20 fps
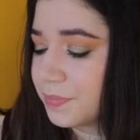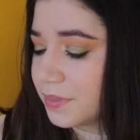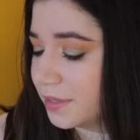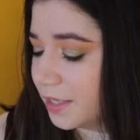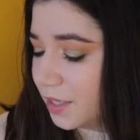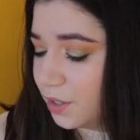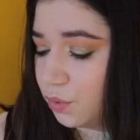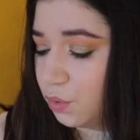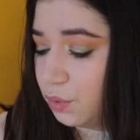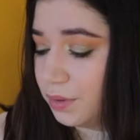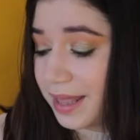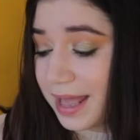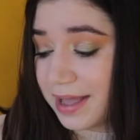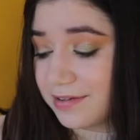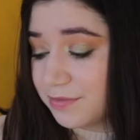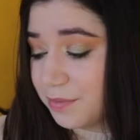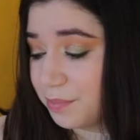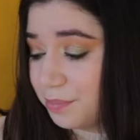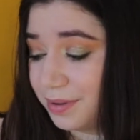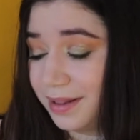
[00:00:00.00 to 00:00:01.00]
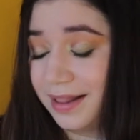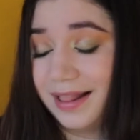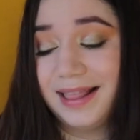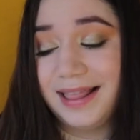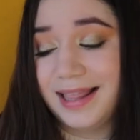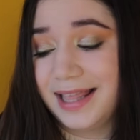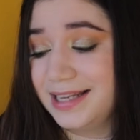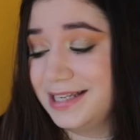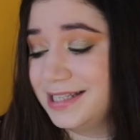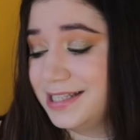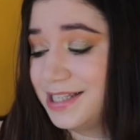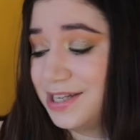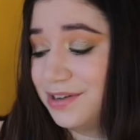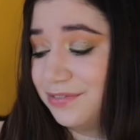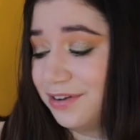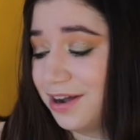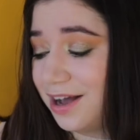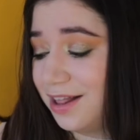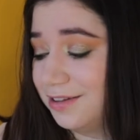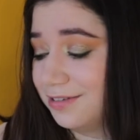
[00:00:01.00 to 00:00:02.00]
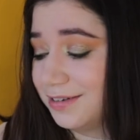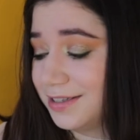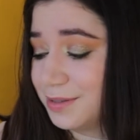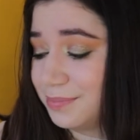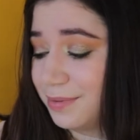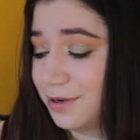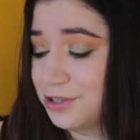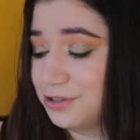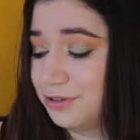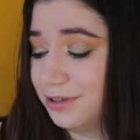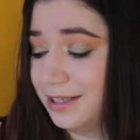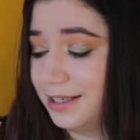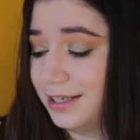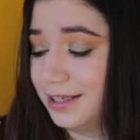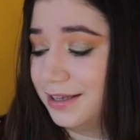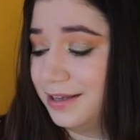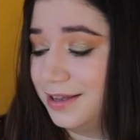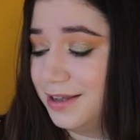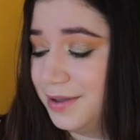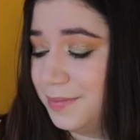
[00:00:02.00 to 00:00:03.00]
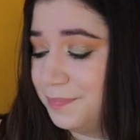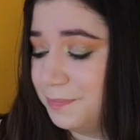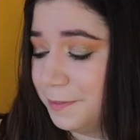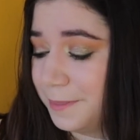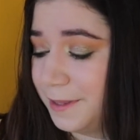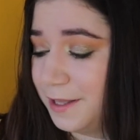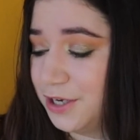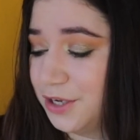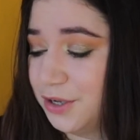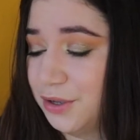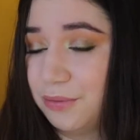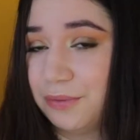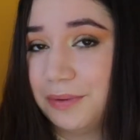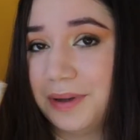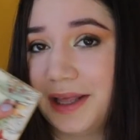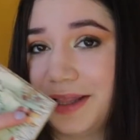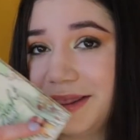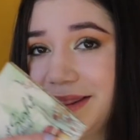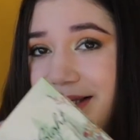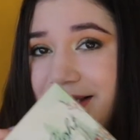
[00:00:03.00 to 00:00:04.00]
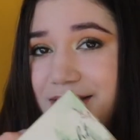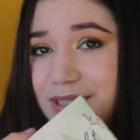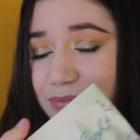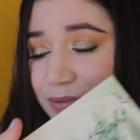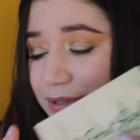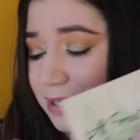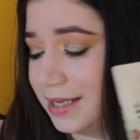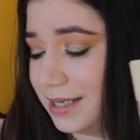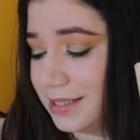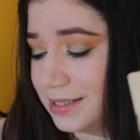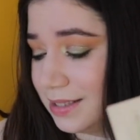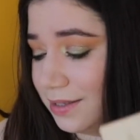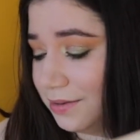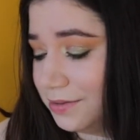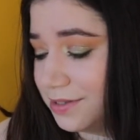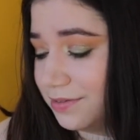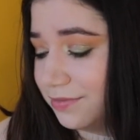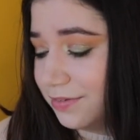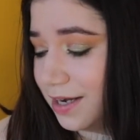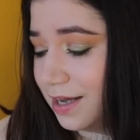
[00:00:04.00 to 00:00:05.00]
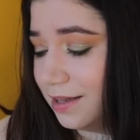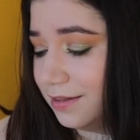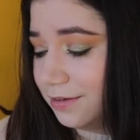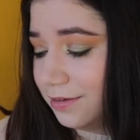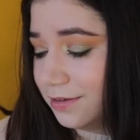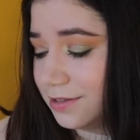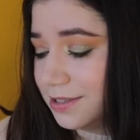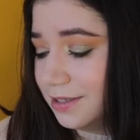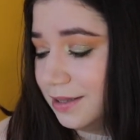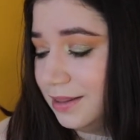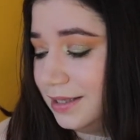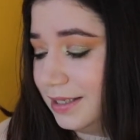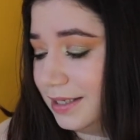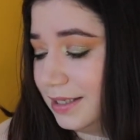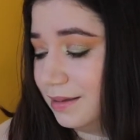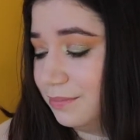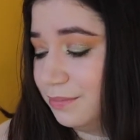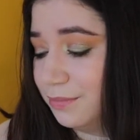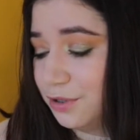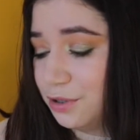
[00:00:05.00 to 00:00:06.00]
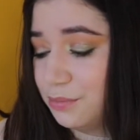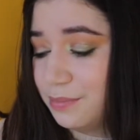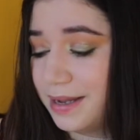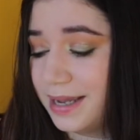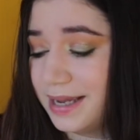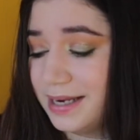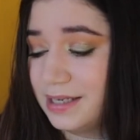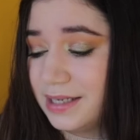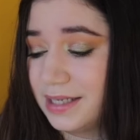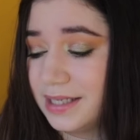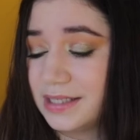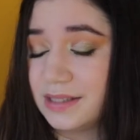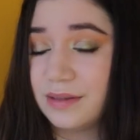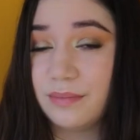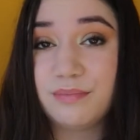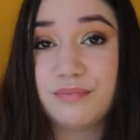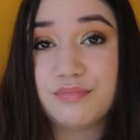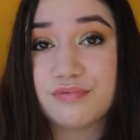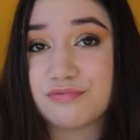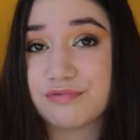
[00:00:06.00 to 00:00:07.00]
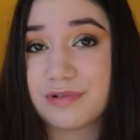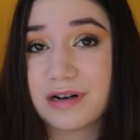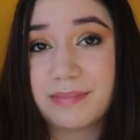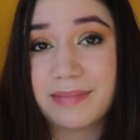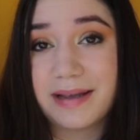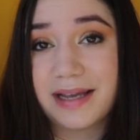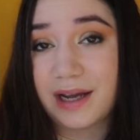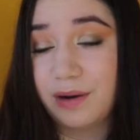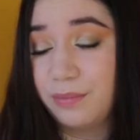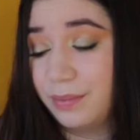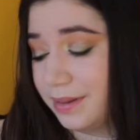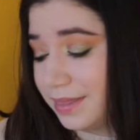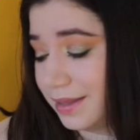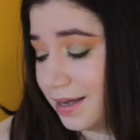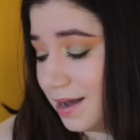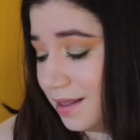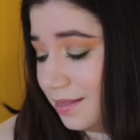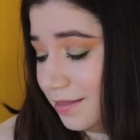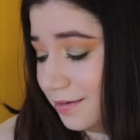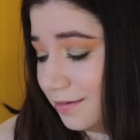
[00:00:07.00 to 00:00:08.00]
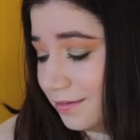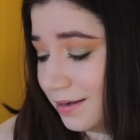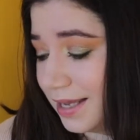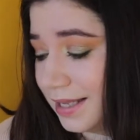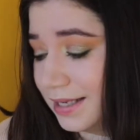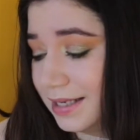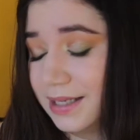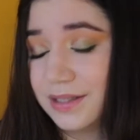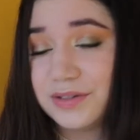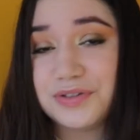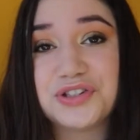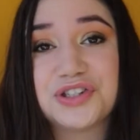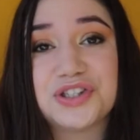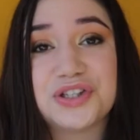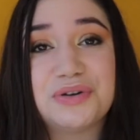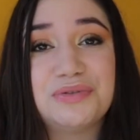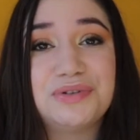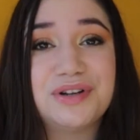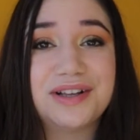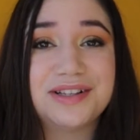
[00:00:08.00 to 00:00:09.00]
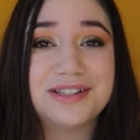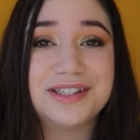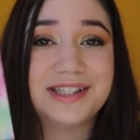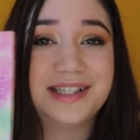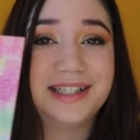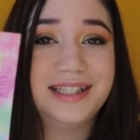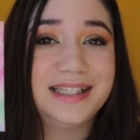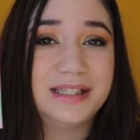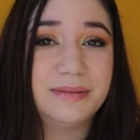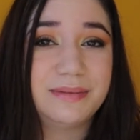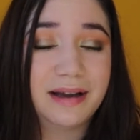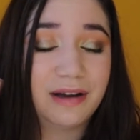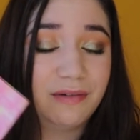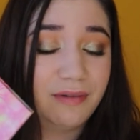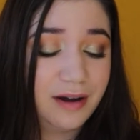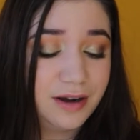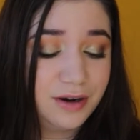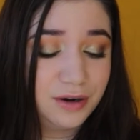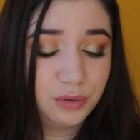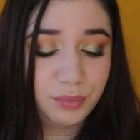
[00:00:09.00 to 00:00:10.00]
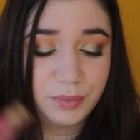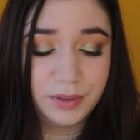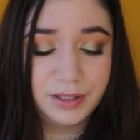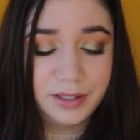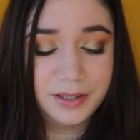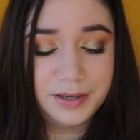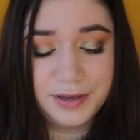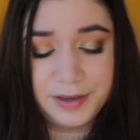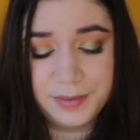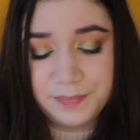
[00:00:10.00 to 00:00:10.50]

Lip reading: They all have plenty of color, especially, you know, this one has loads of color. The Little Mermaid is brimming with color, and then so does the Lizzie McGuire one.